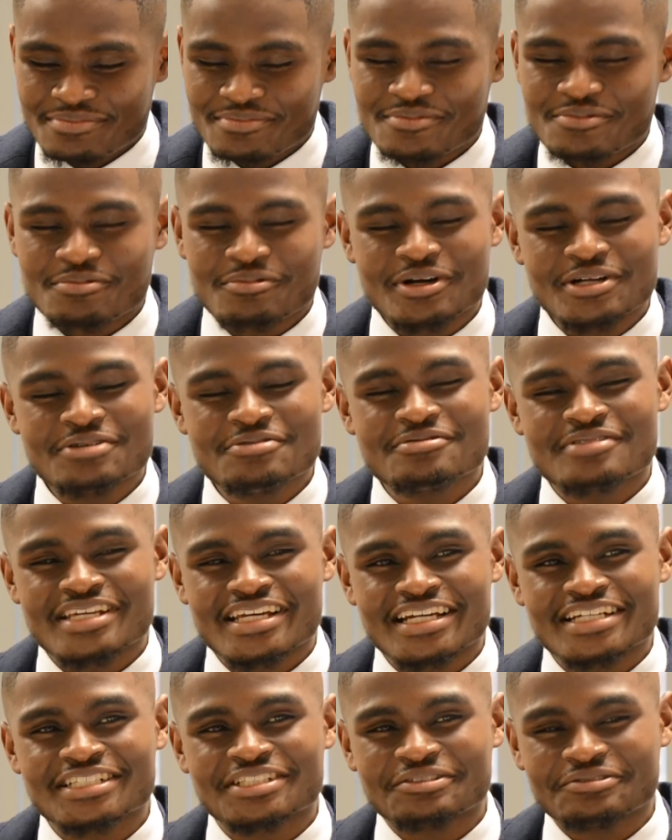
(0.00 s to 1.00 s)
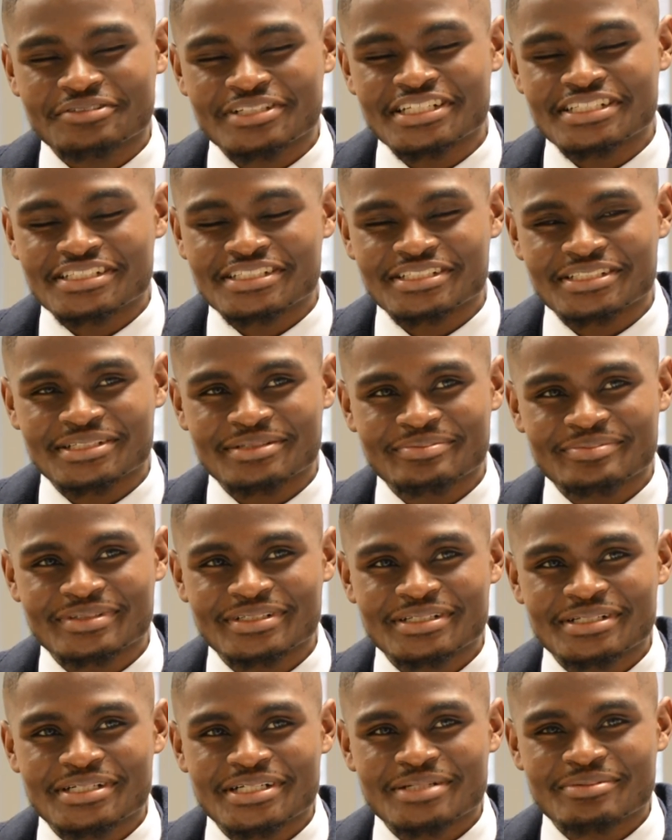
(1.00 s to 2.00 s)
What do you think is the relationship
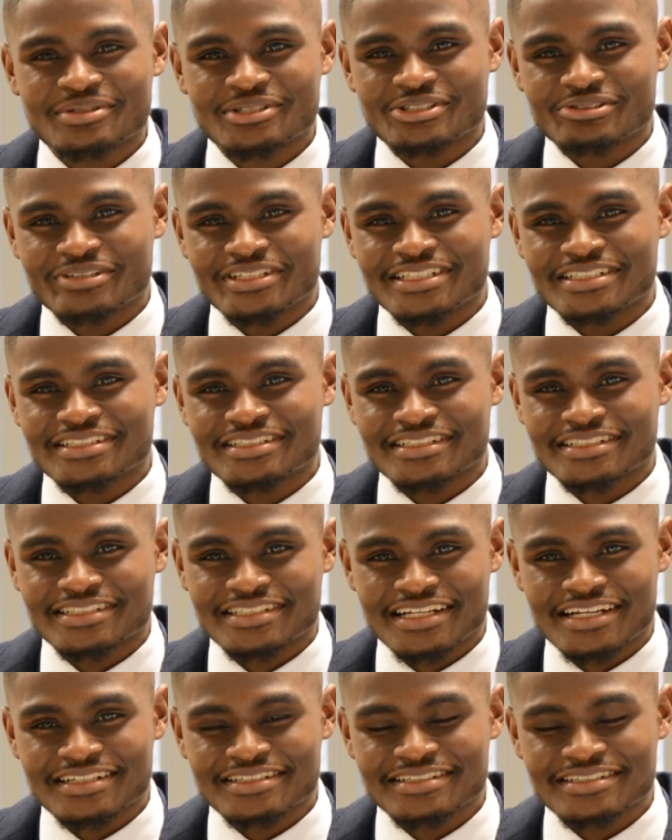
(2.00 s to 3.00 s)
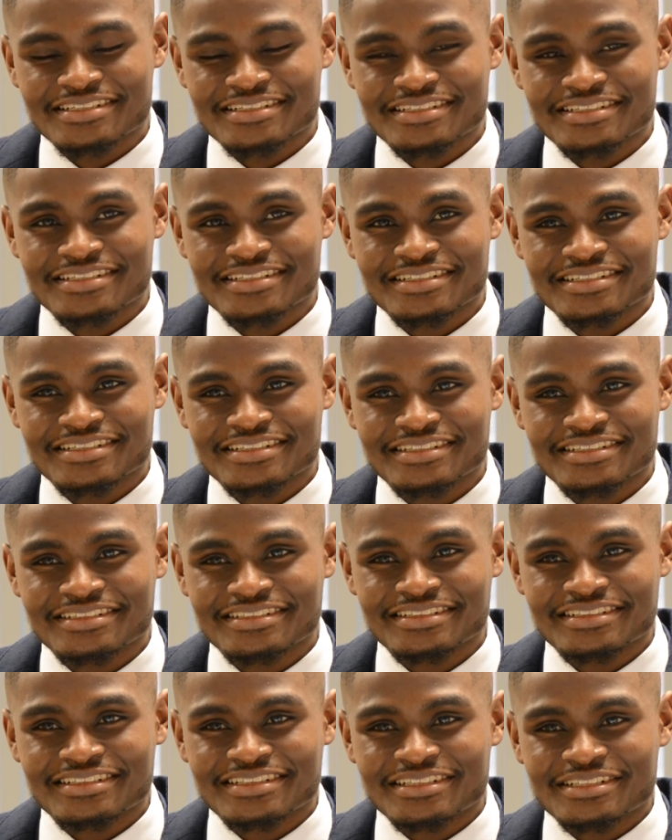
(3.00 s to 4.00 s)
between success?
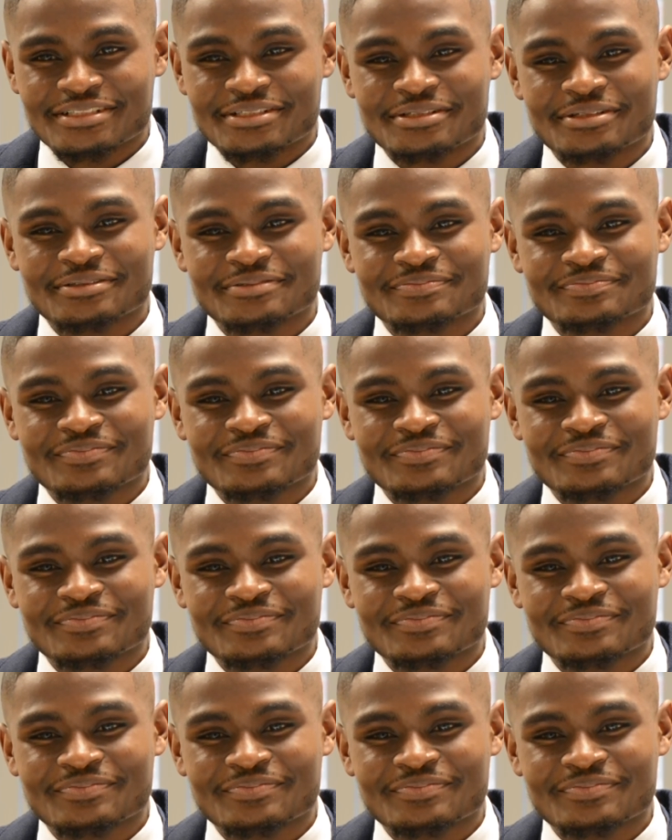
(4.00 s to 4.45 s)
No.